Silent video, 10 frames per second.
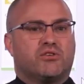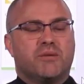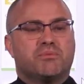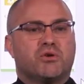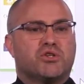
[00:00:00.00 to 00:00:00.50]

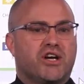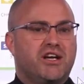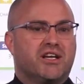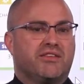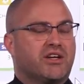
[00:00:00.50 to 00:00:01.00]
crypto
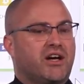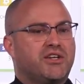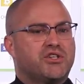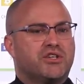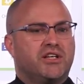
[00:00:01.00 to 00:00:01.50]
trading in the
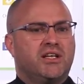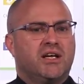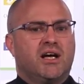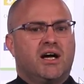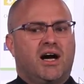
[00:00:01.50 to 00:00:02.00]
country.
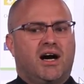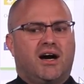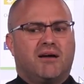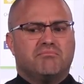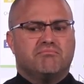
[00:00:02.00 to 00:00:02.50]

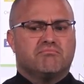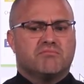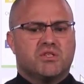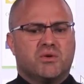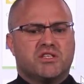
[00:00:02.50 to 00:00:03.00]
Um,
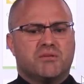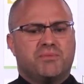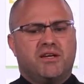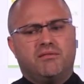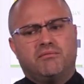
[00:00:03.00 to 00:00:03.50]
so it's a
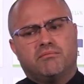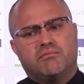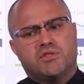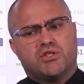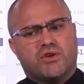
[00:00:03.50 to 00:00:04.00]
bit
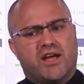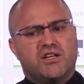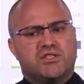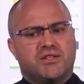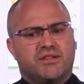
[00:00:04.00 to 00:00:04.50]

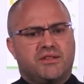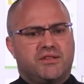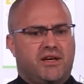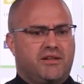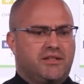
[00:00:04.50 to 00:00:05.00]
strange that
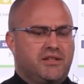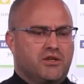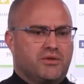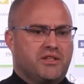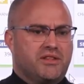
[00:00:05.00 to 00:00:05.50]
they, you
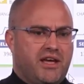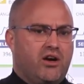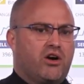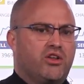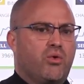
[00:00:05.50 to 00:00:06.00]
know, that they
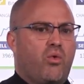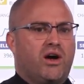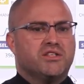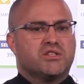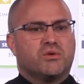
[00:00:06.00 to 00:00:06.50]
are the
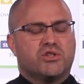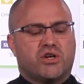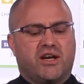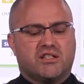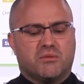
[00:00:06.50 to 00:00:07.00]
ones who are
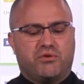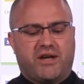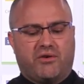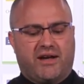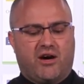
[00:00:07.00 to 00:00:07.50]
trying to put
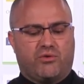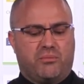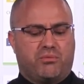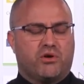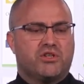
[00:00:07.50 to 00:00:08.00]
out now
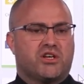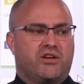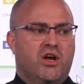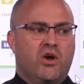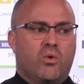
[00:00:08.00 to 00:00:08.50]
reports
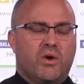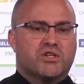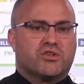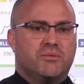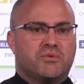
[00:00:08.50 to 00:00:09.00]
on which
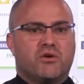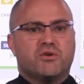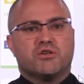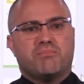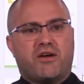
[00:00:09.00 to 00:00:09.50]

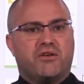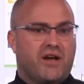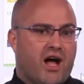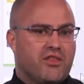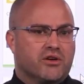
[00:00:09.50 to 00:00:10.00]
cryptos are better than
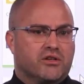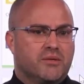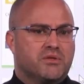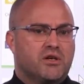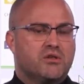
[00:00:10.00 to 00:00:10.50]
other
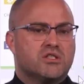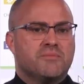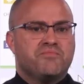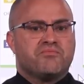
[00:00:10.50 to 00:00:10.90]
cryptos.